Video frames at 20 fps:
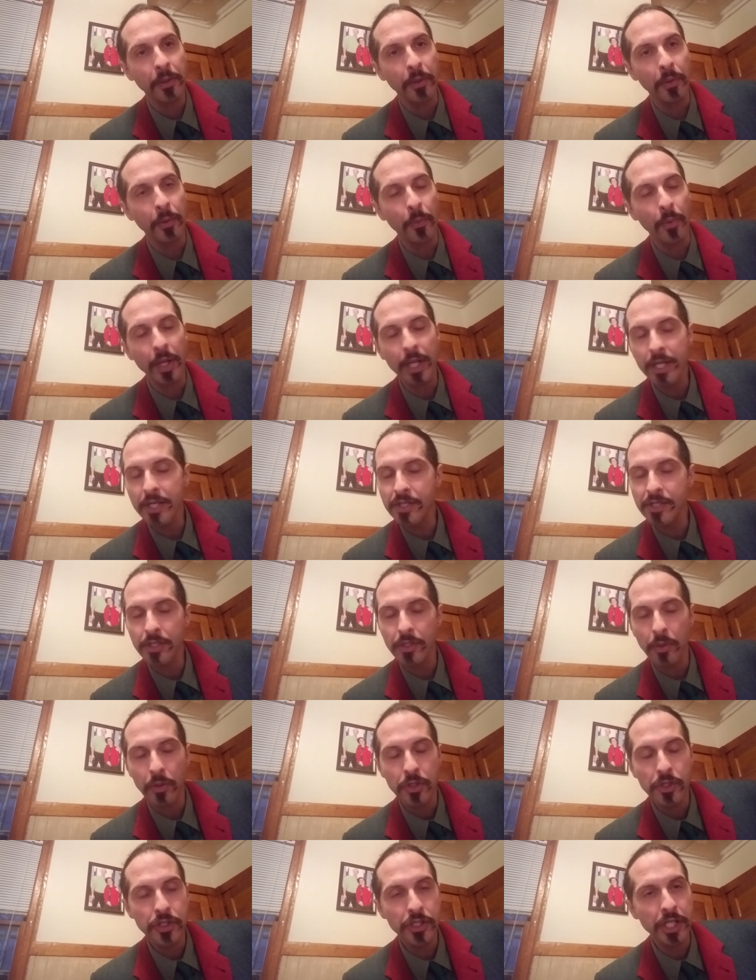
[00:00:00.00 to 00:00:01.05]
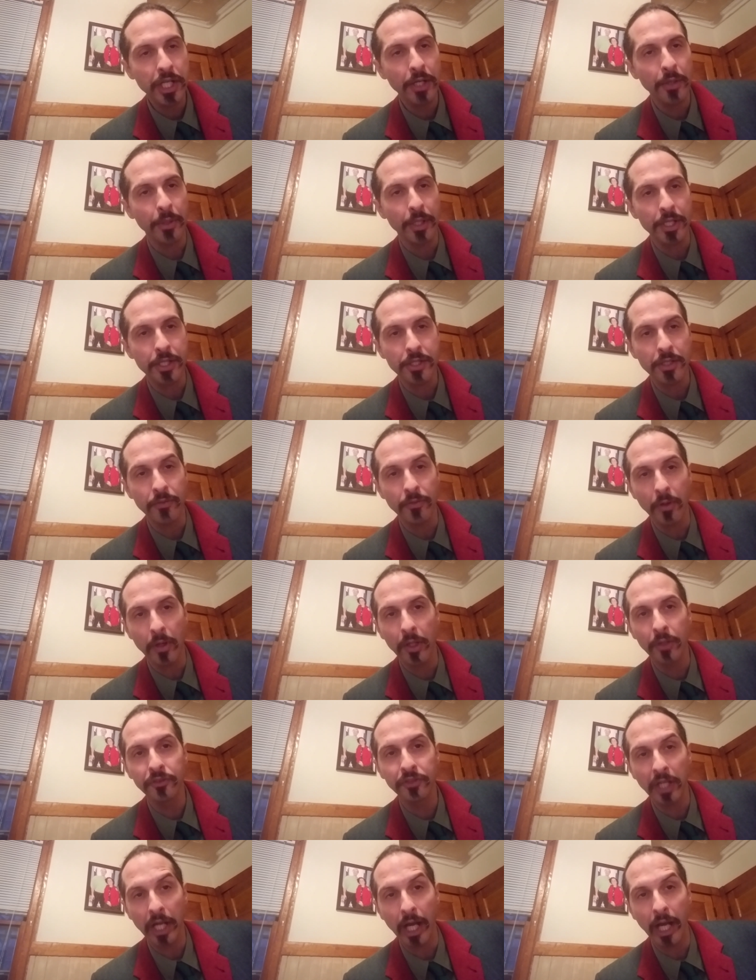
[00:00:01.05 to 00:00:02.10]
greatest series of all
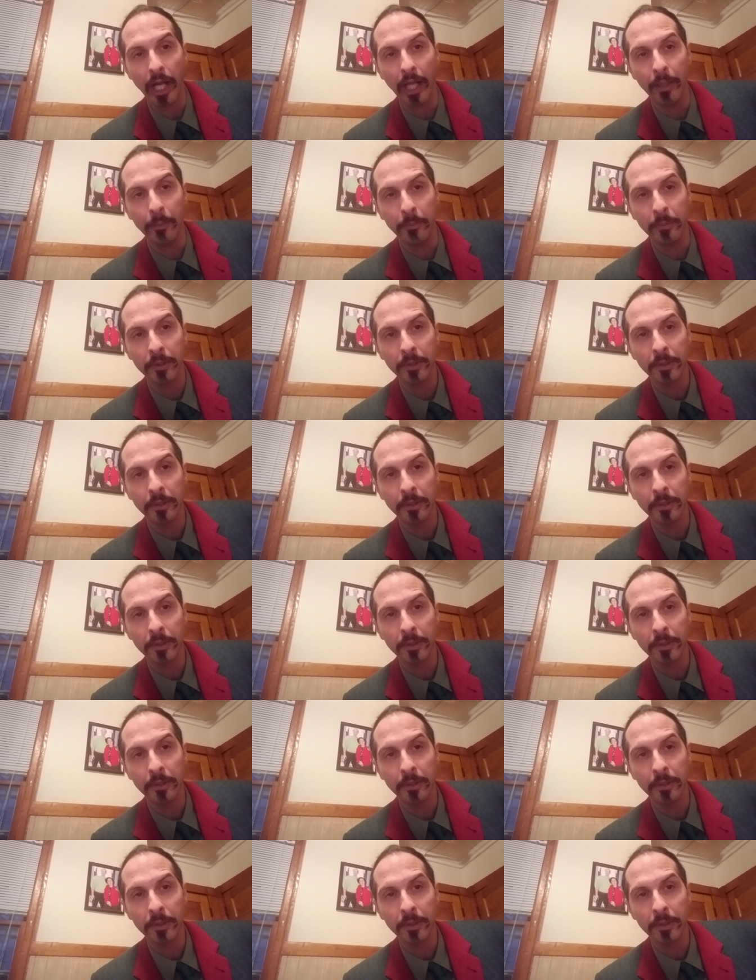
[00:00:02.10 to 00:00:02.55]
time.